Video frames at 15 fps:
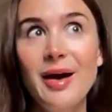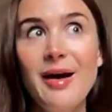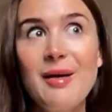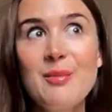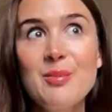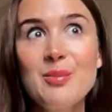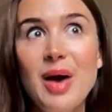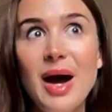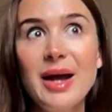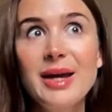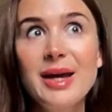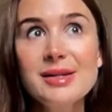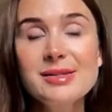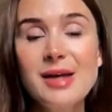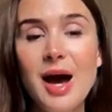Um, I
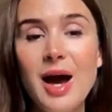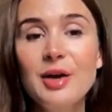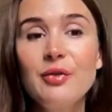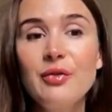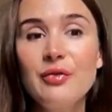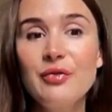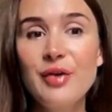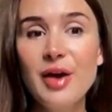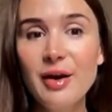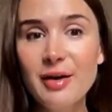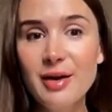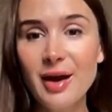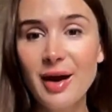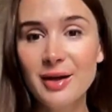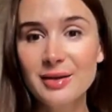guess at a
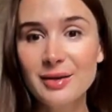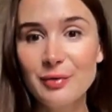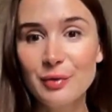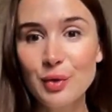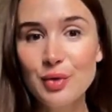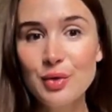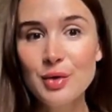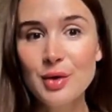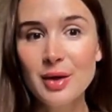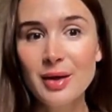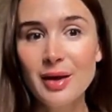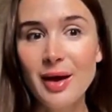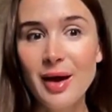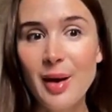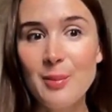very high level,
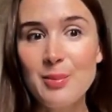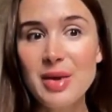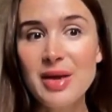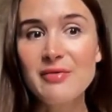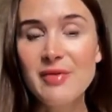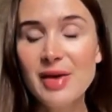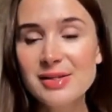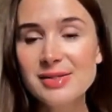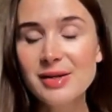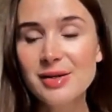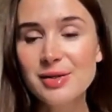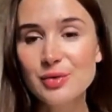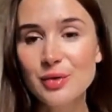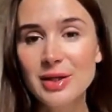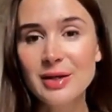um, investing
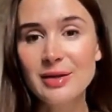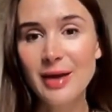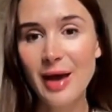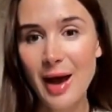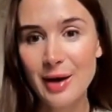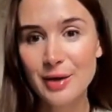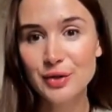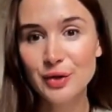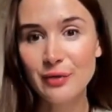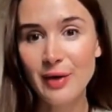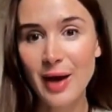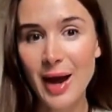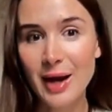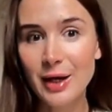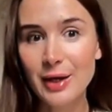is really the act of
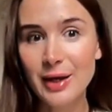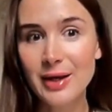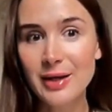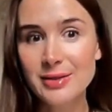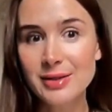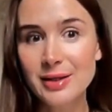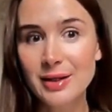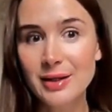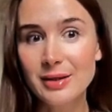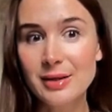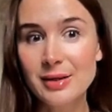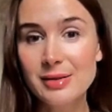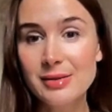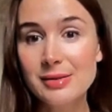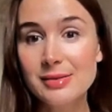allocating
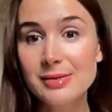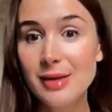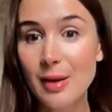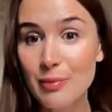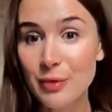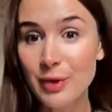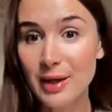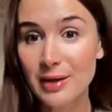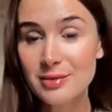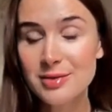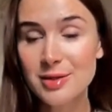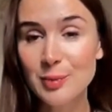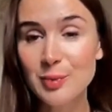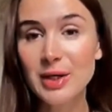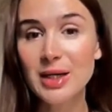something
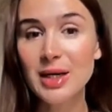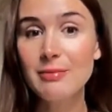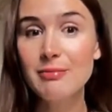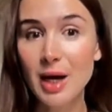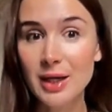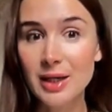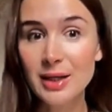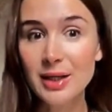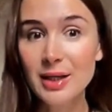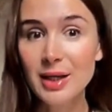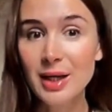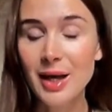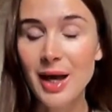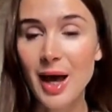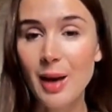typically money
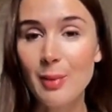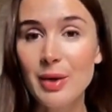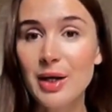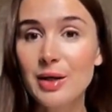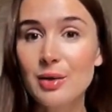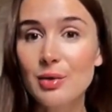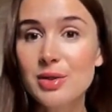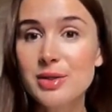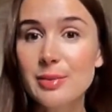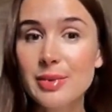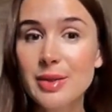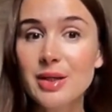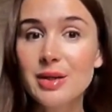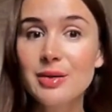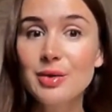uh, but it can also
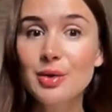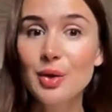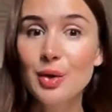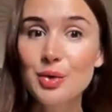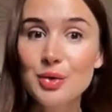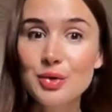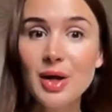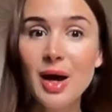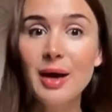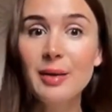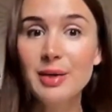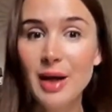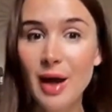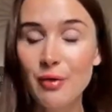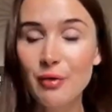be you know your time
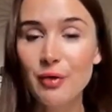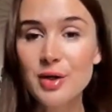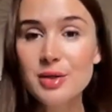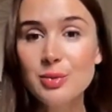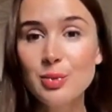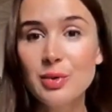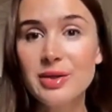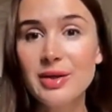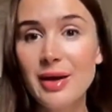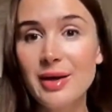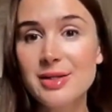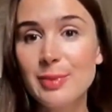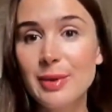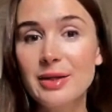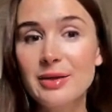and effort with the
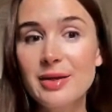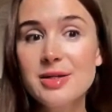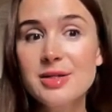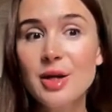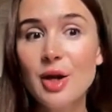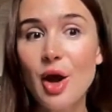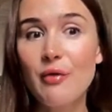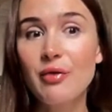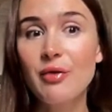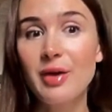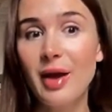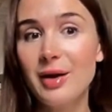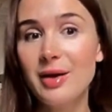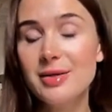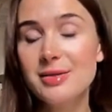expectation of
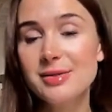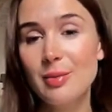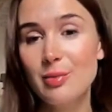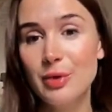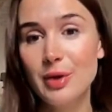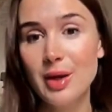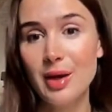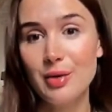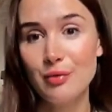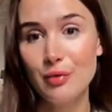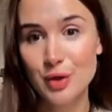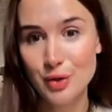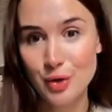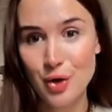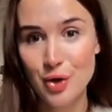getting something in
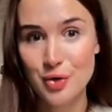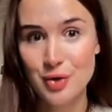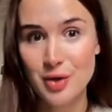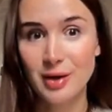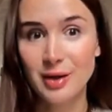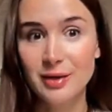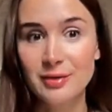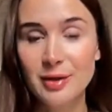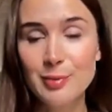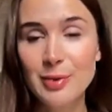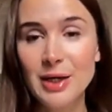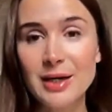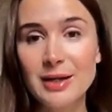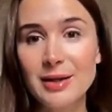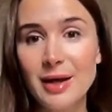return and
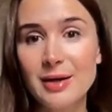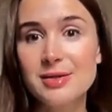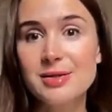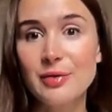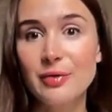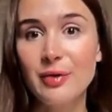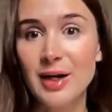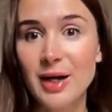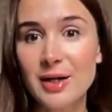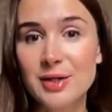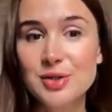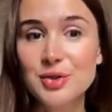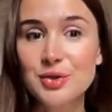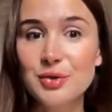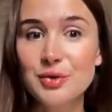typically that is a
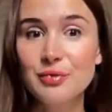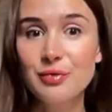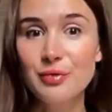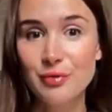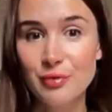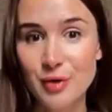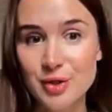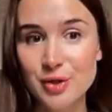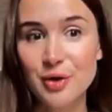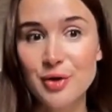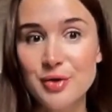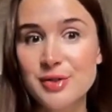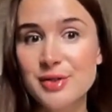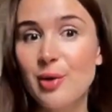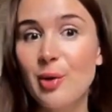financial return
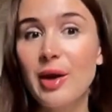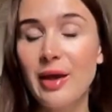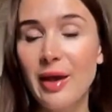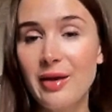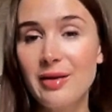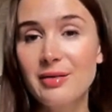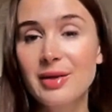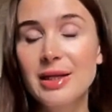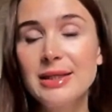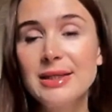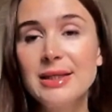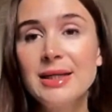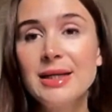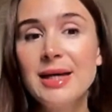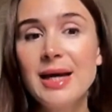so again
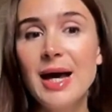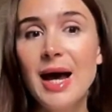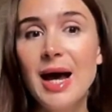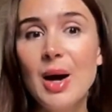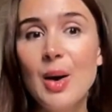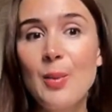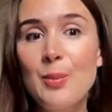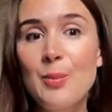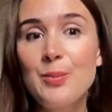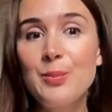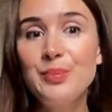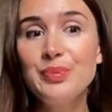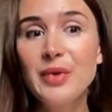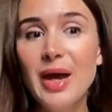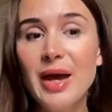
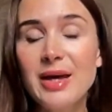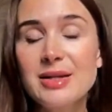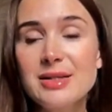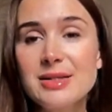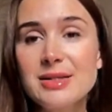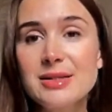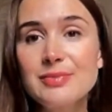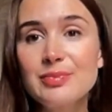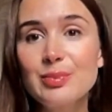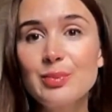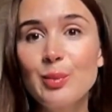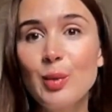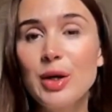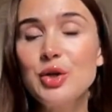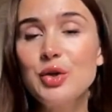um, and
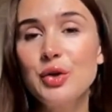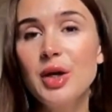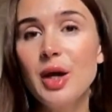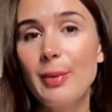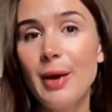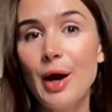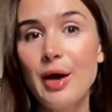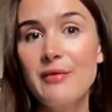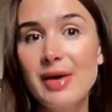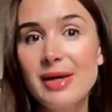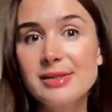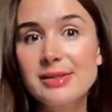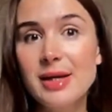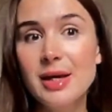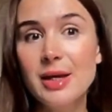when you think about
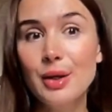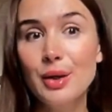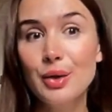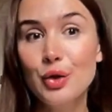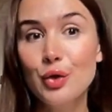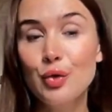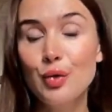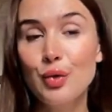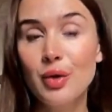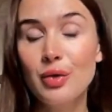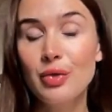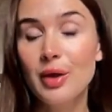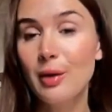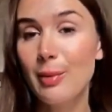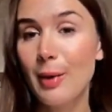investing, you
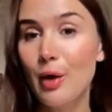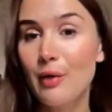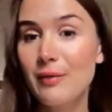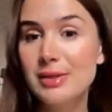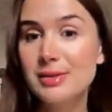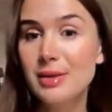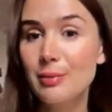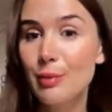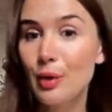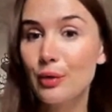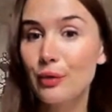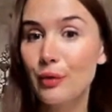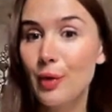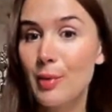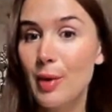can think about investing
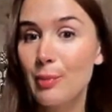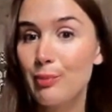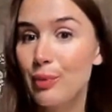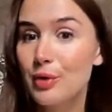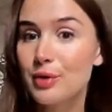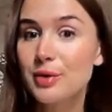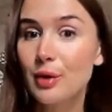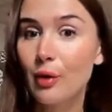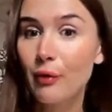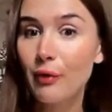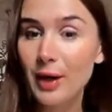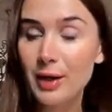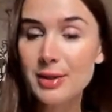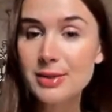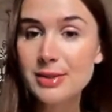both from a personal
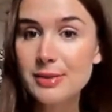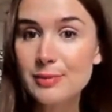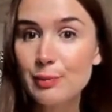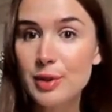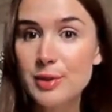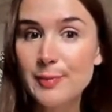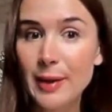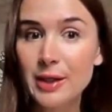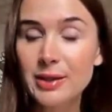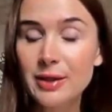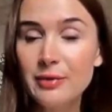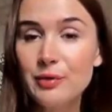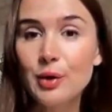finance perspective.